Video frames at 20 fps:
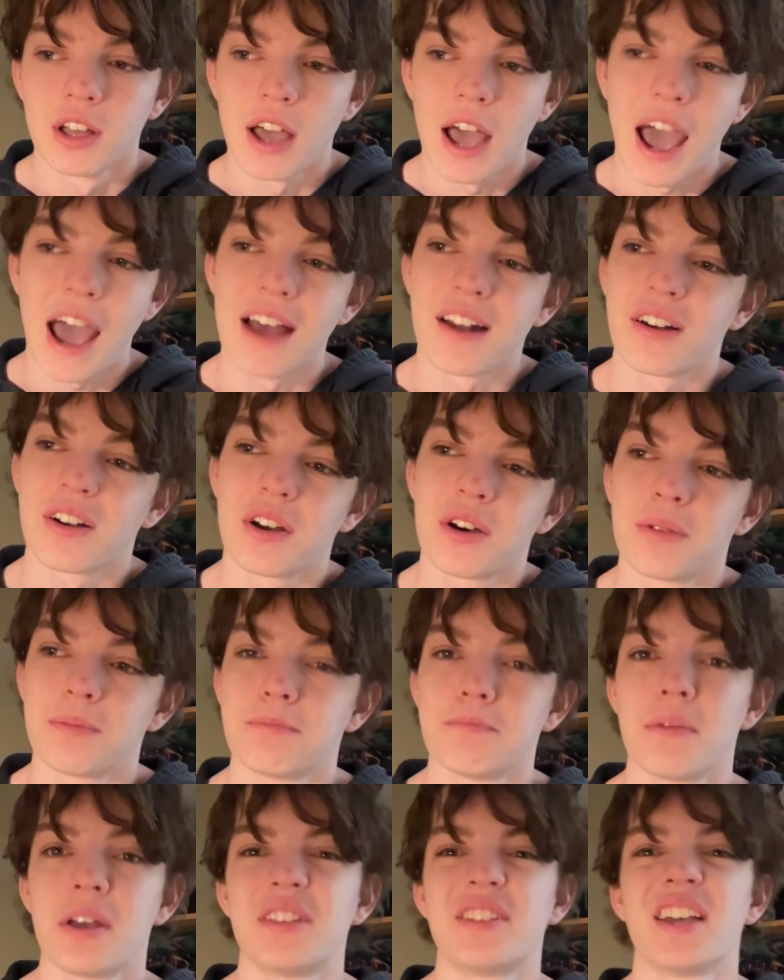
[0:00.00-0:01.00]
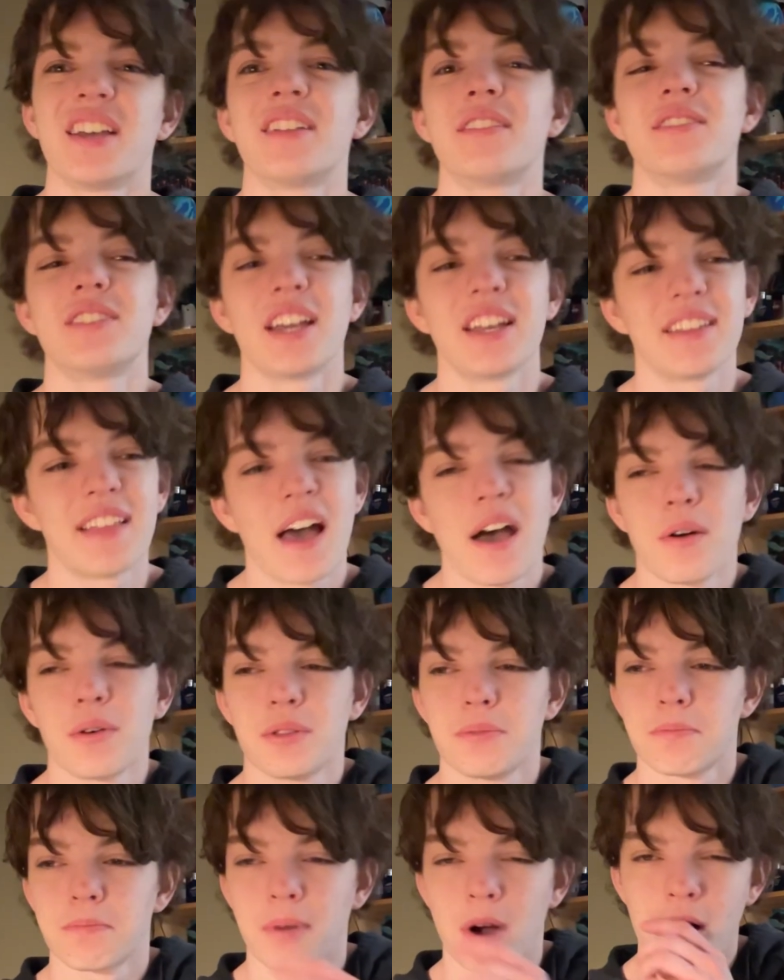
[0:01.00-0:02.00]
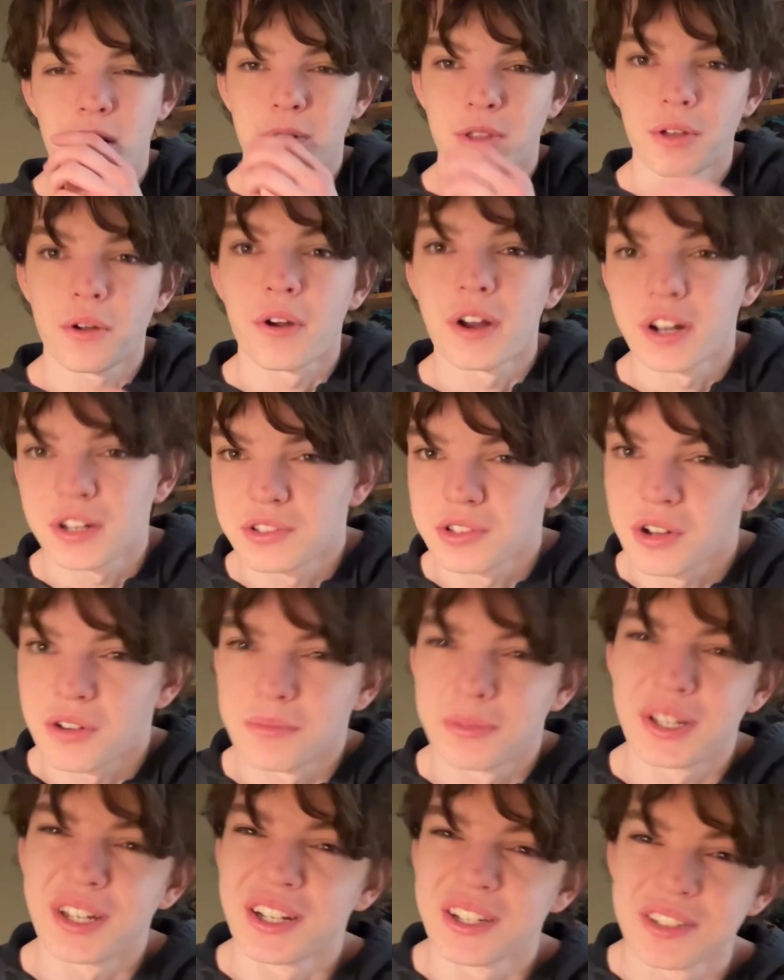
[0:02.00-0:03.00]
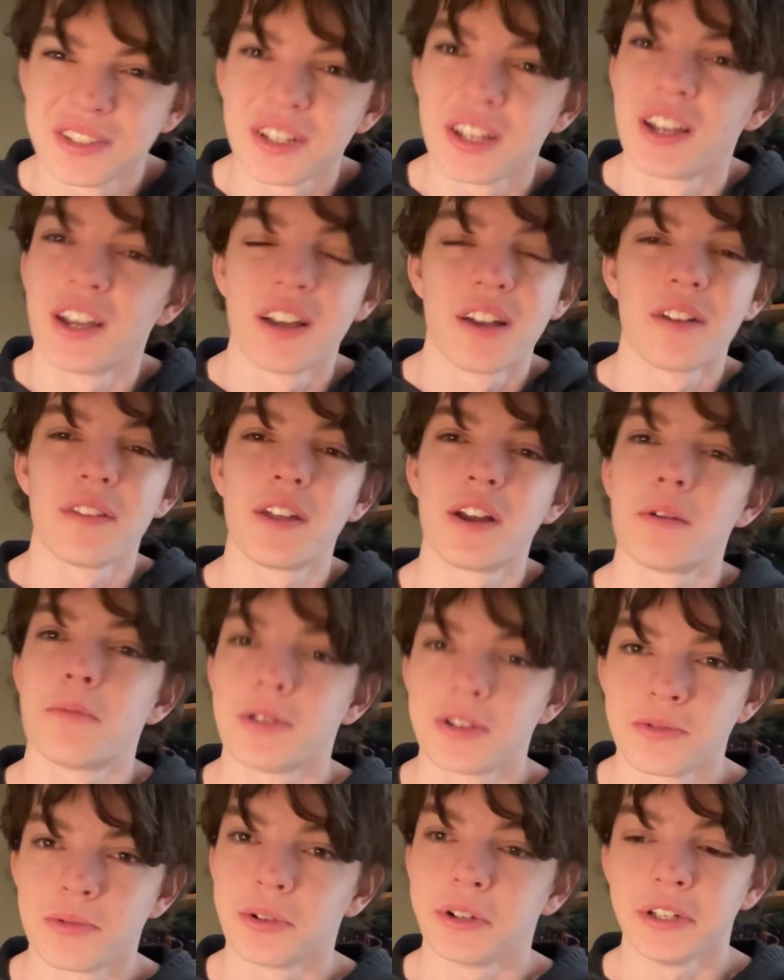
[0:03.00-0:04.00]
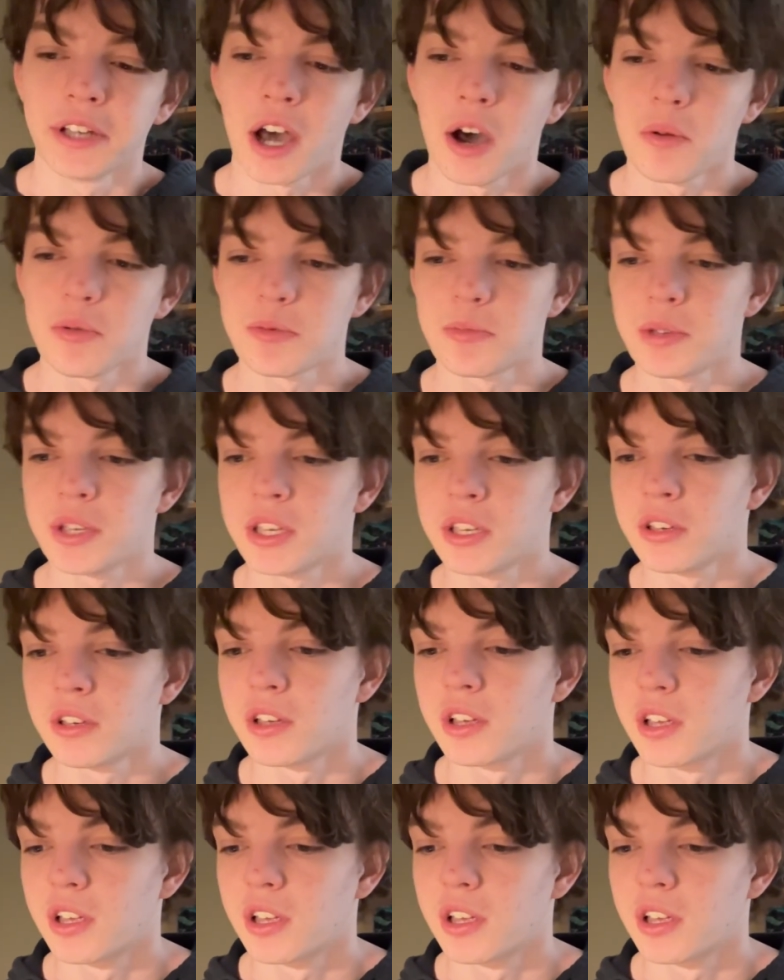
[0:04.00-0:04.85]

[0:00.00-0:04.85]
I don't know. Take that with a grain of salt, because therapist really helps me.